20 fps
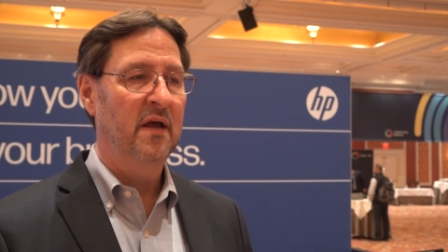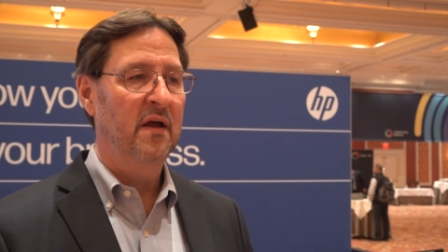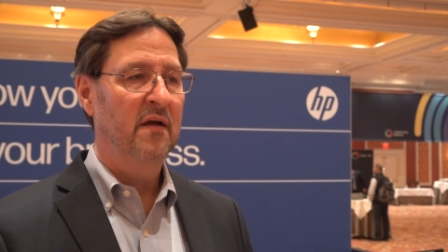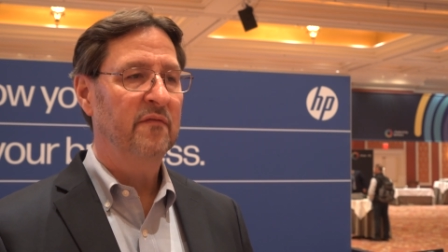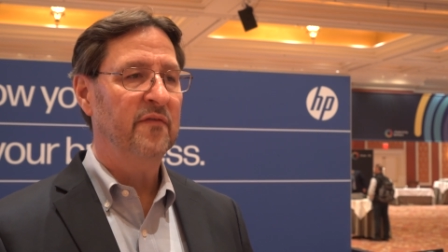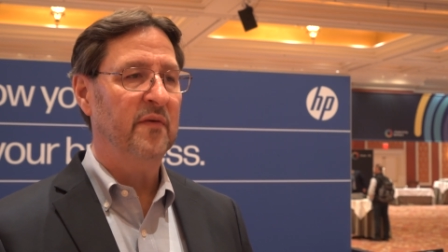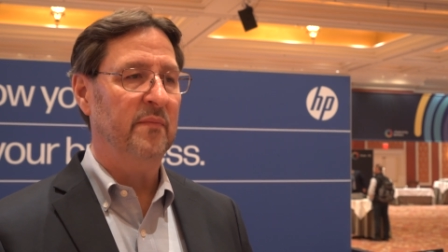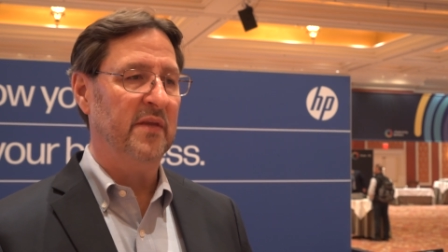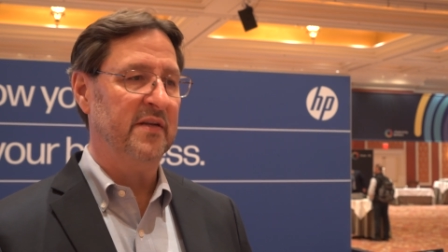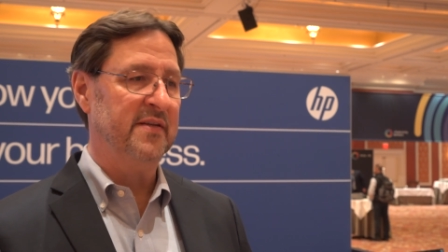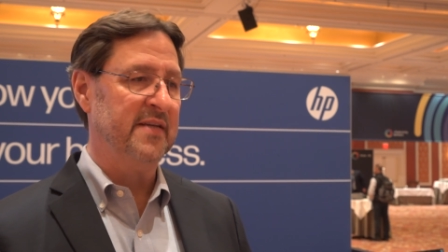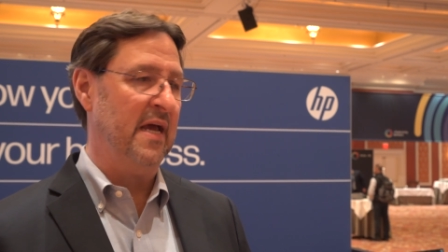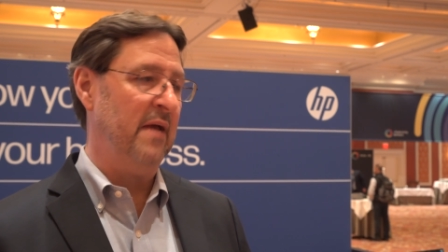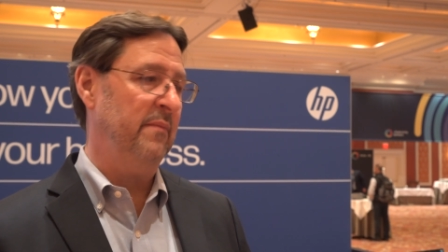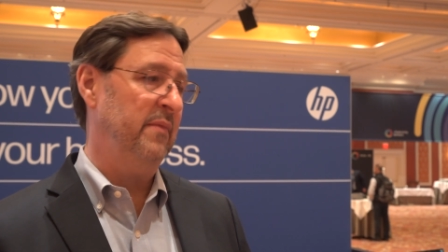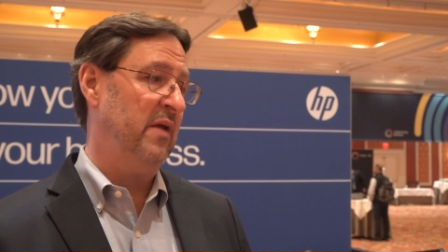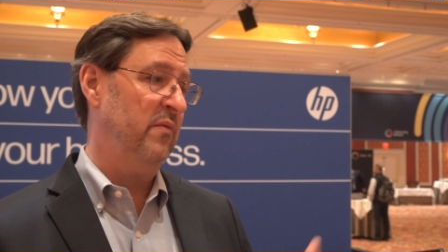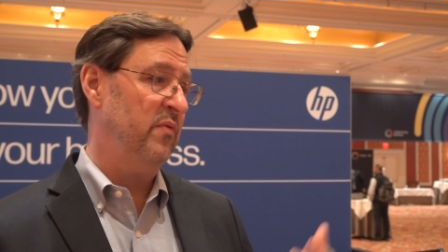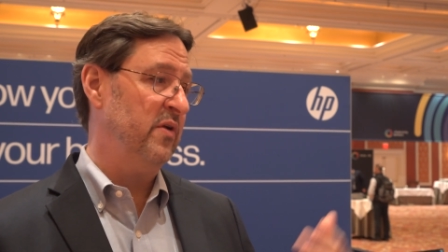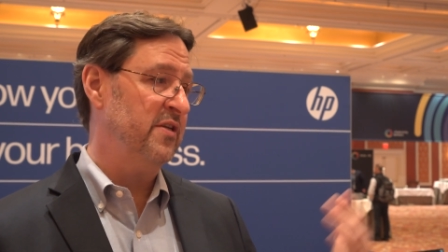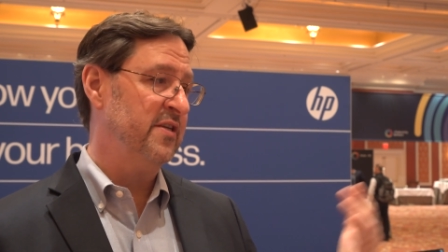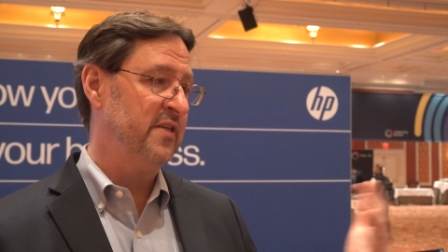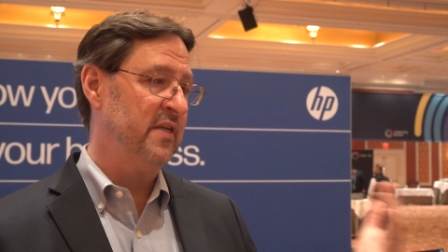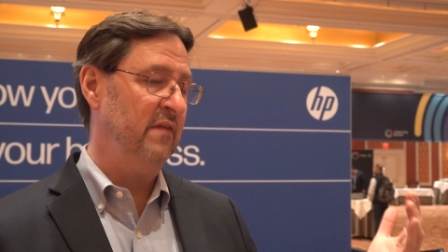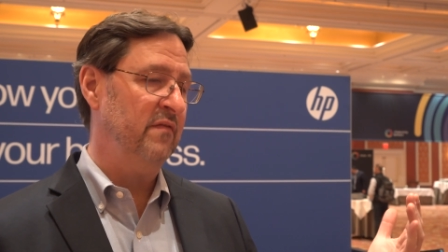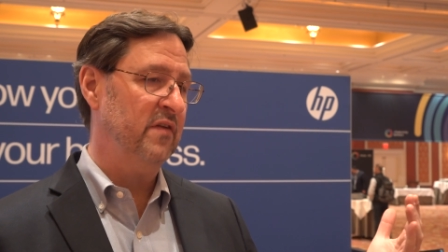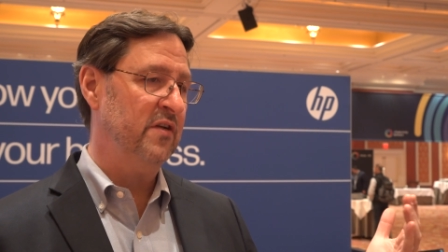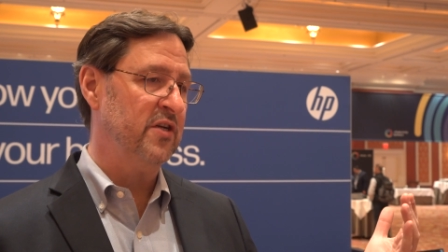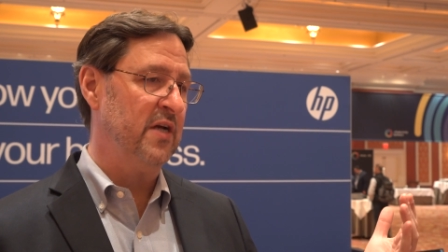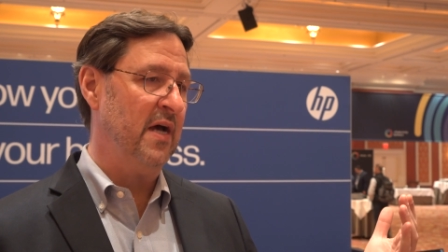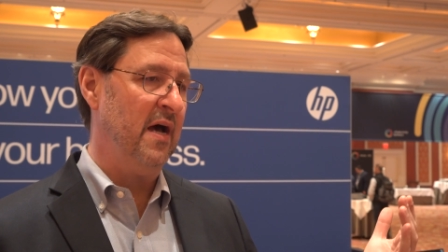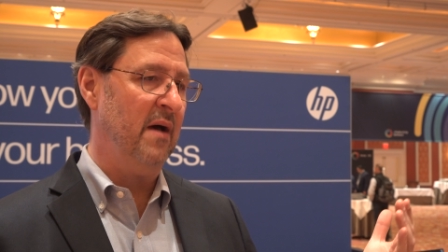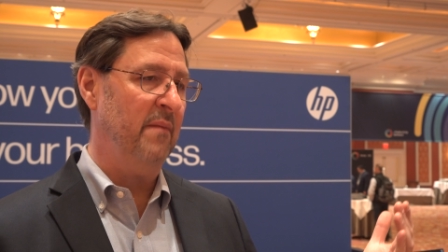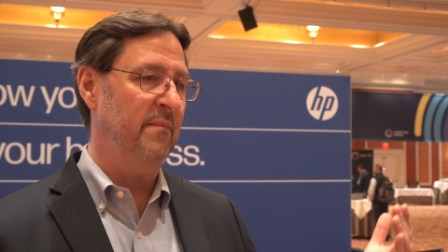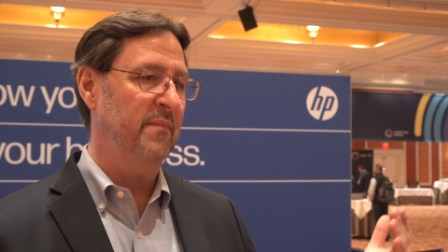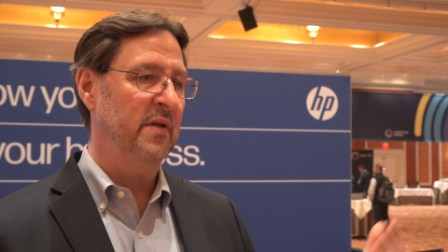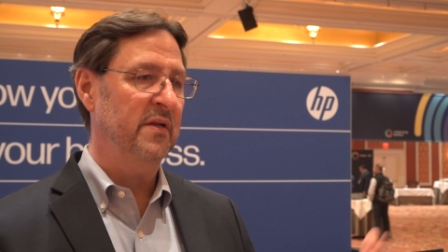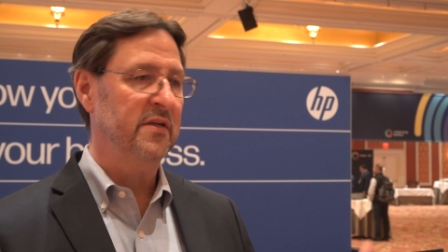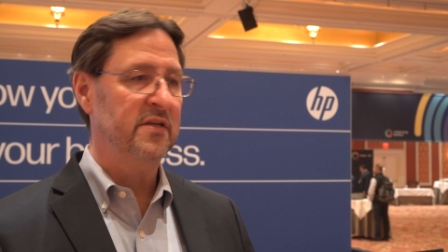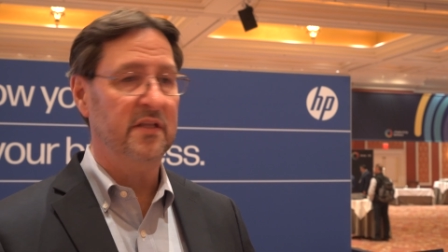from the time they receive a job
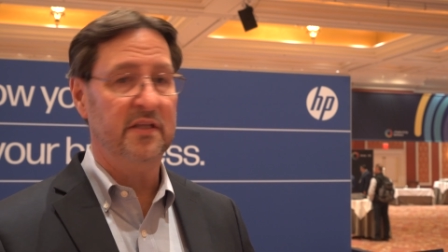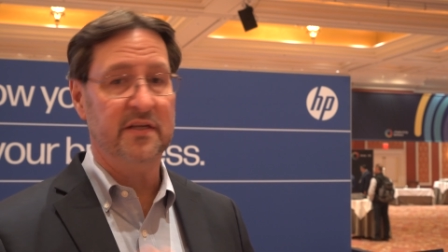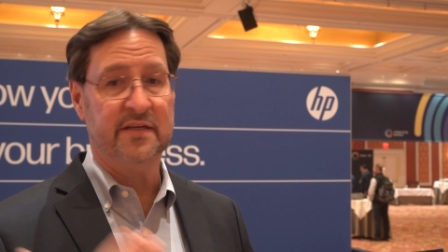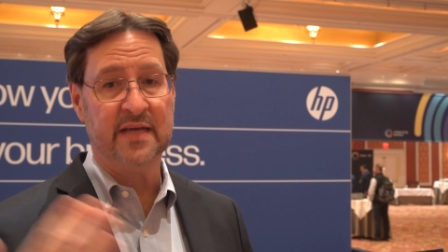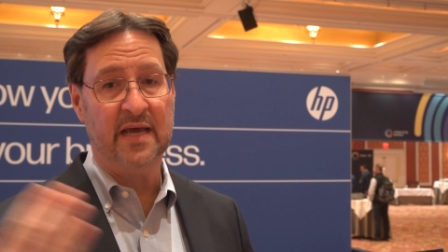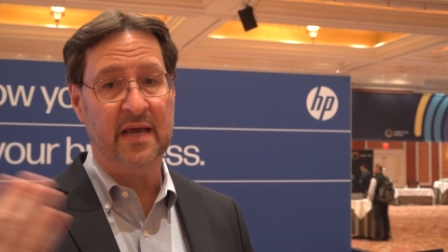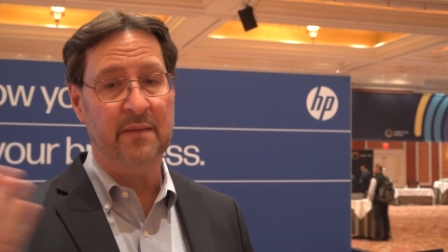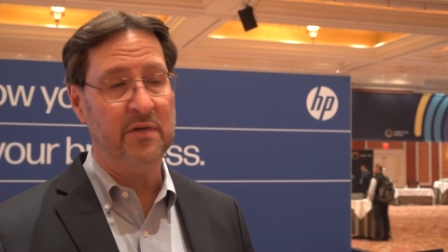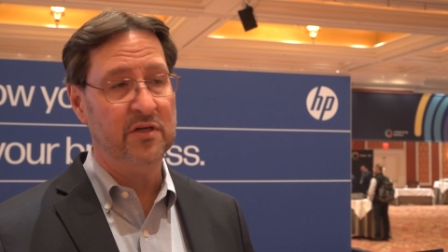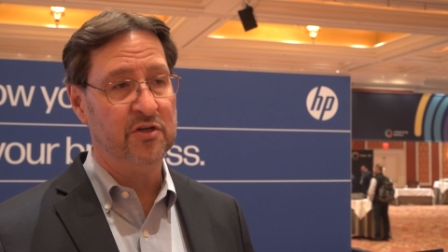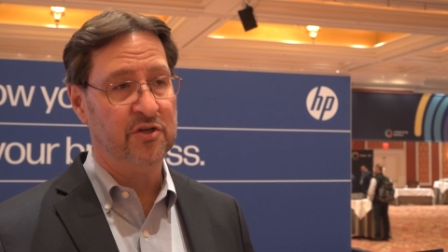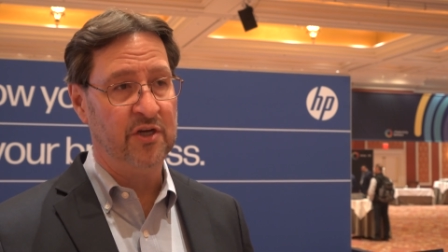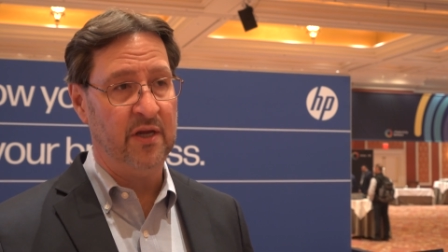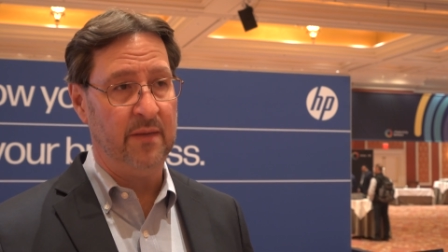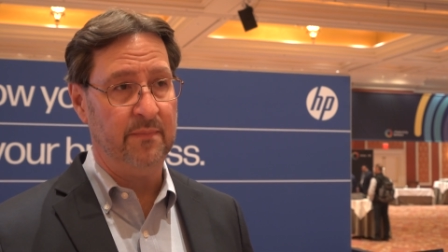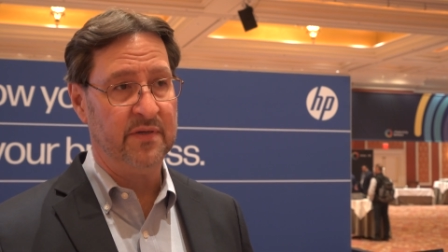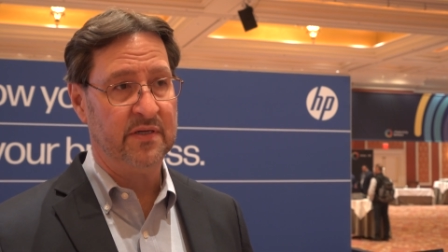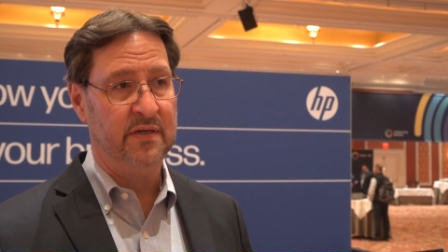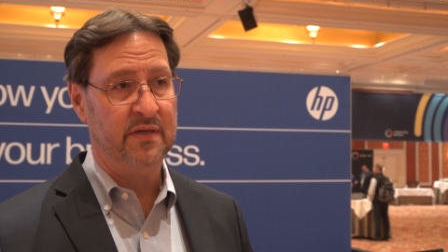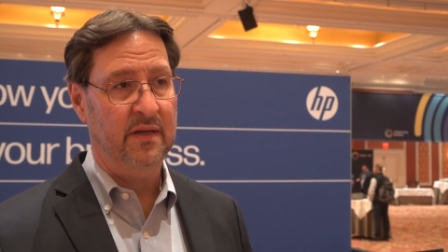to the time it ships.